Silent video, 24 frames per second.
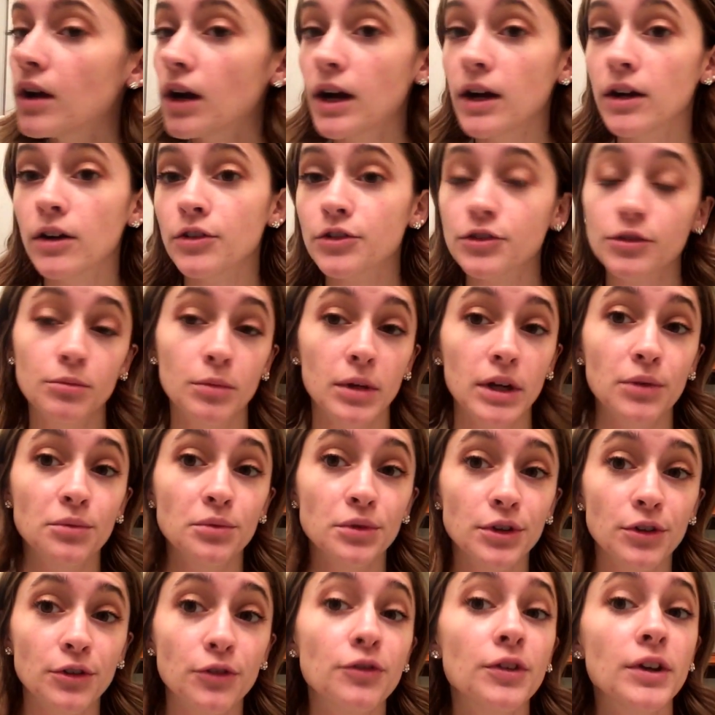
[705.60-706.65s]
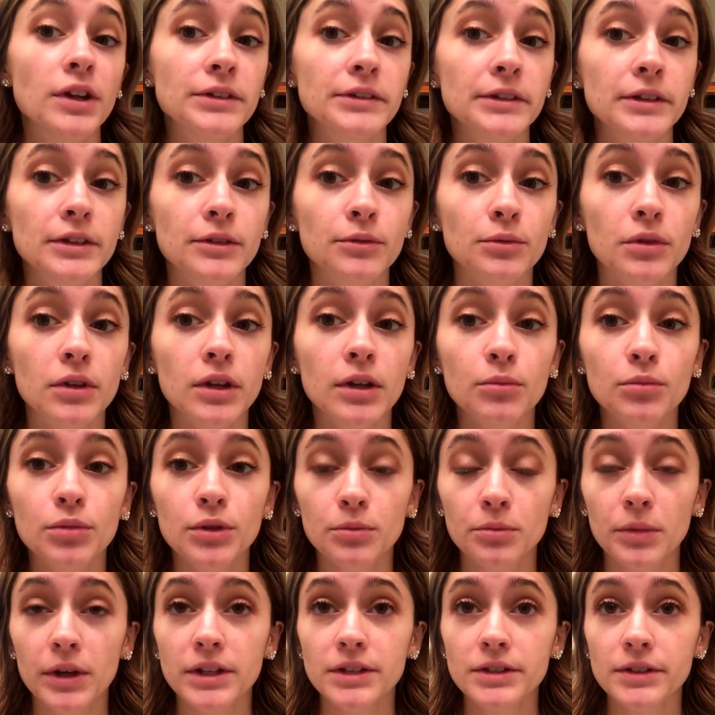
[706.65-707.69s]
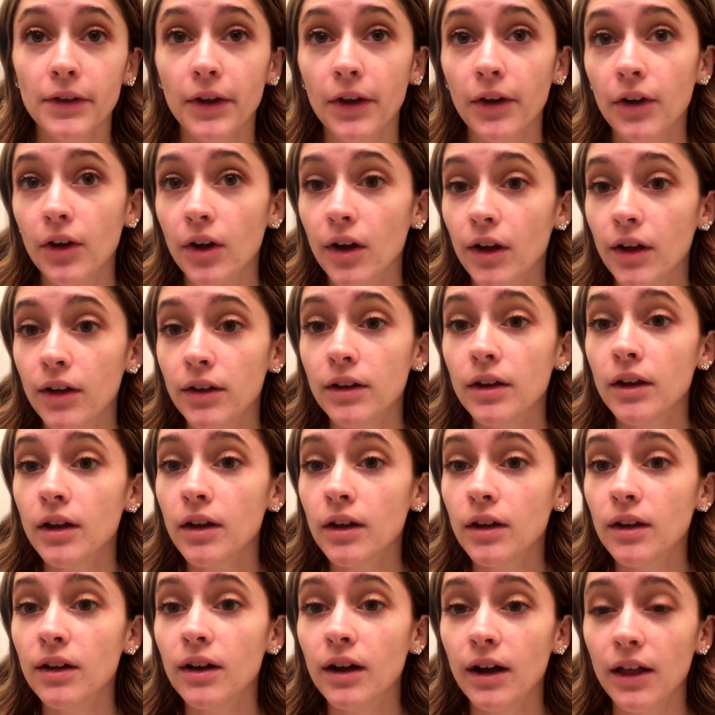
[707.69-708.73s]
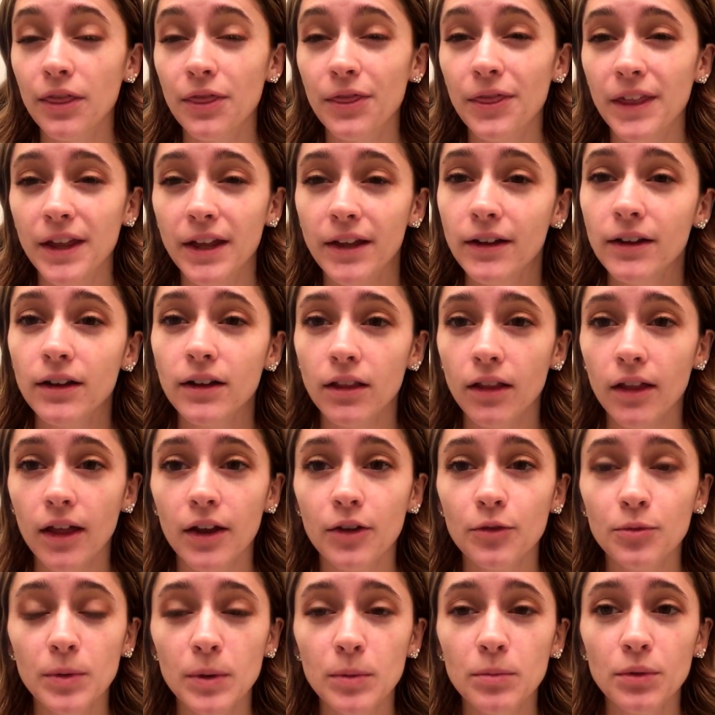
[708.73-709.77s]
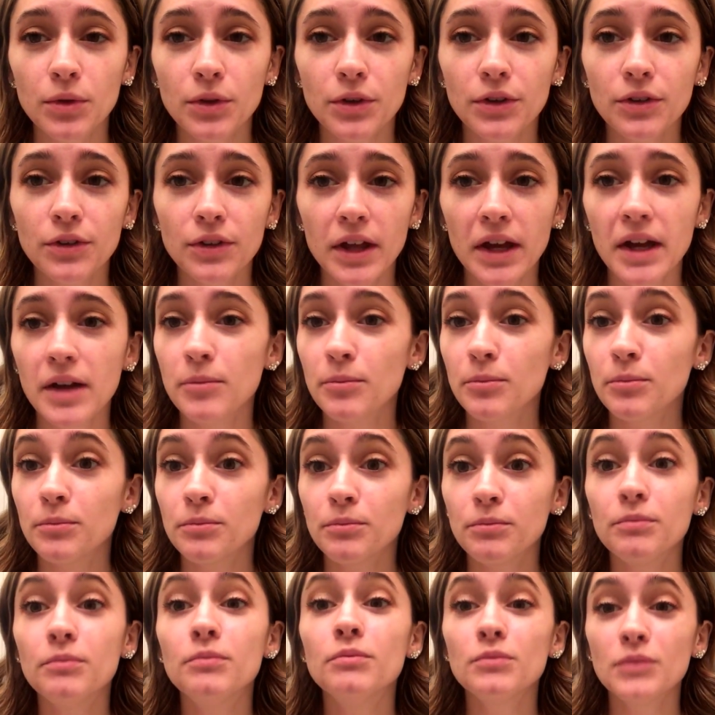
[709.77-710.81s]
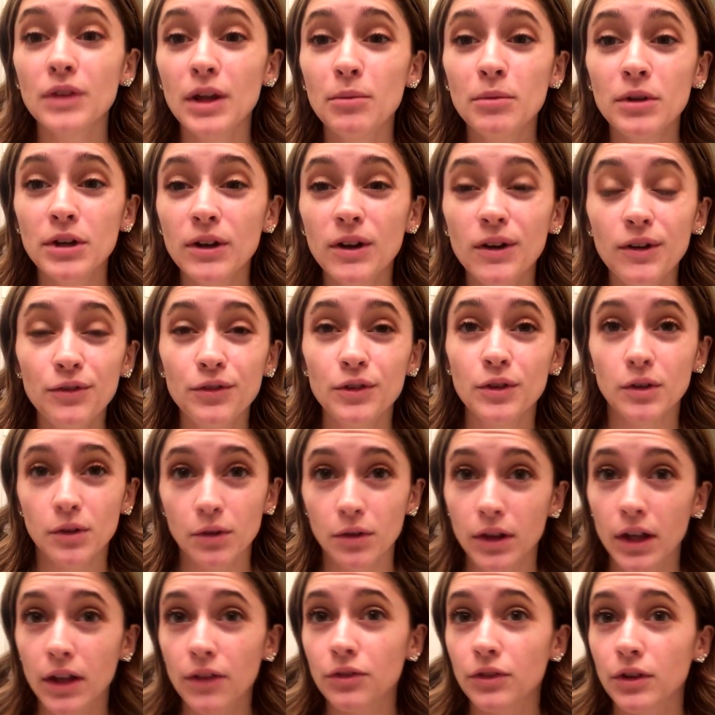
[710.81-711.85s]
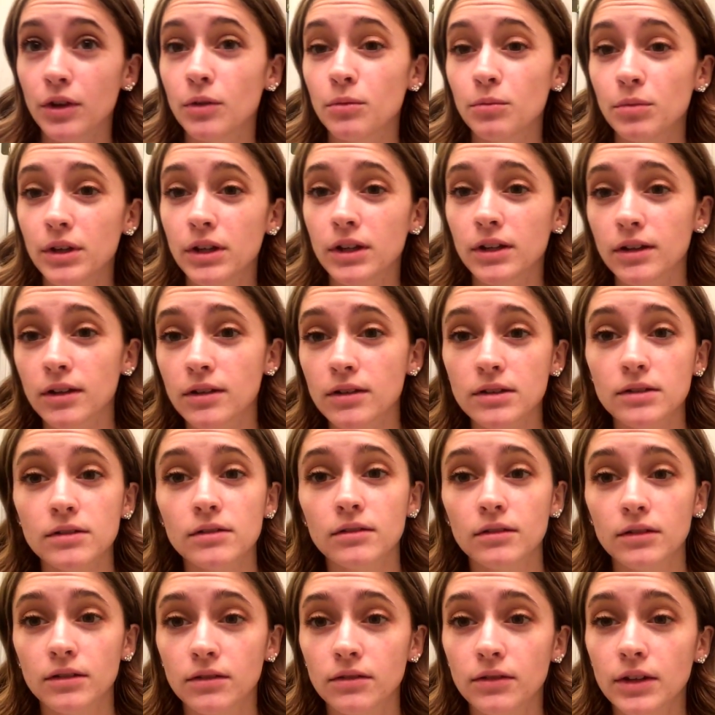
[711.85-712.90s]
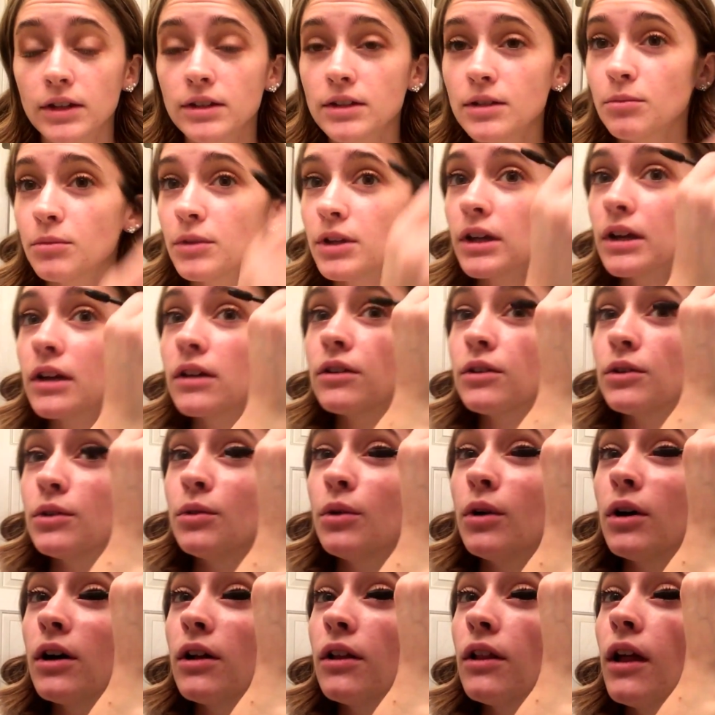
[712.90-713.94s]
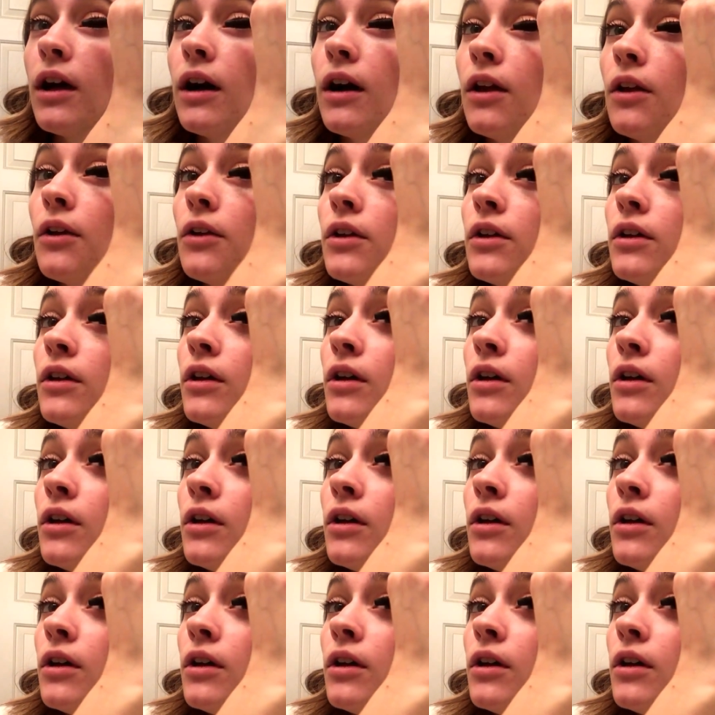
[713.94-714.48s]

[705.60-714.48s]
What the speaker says: I also make weird faces when I put mascara on. I think a lot of people do that. Let me know if you do that though, because that's something I do a lot.